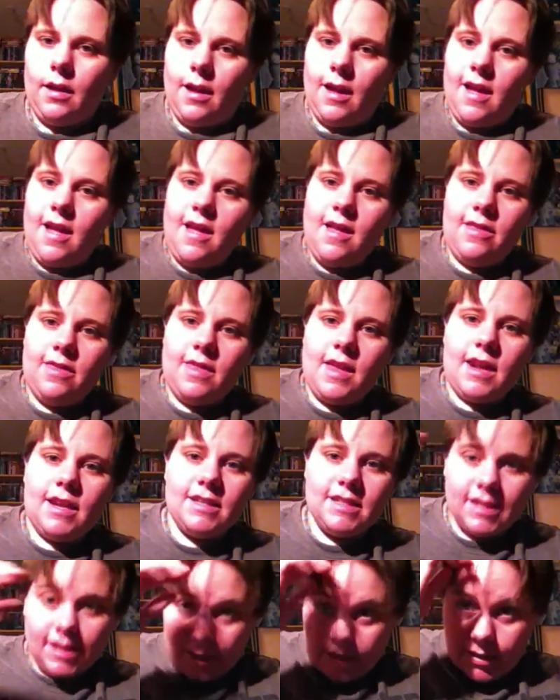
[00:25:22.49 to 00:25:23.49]
And that
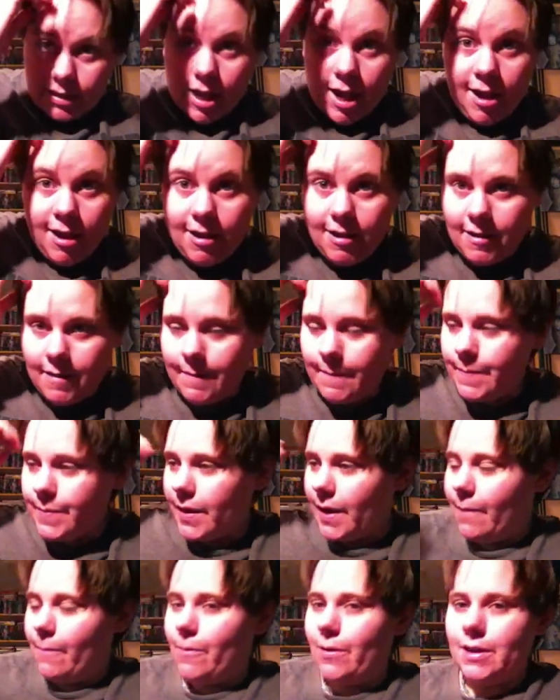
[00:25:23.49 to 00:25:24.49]
is it.
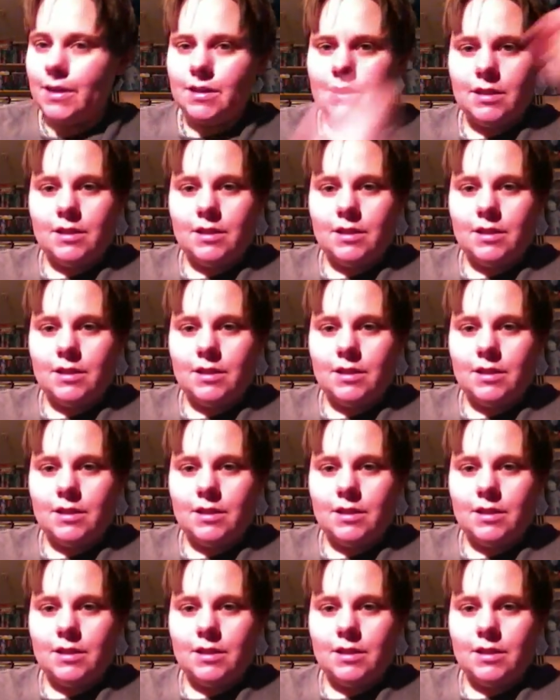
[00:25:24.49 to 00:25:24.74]
I wanted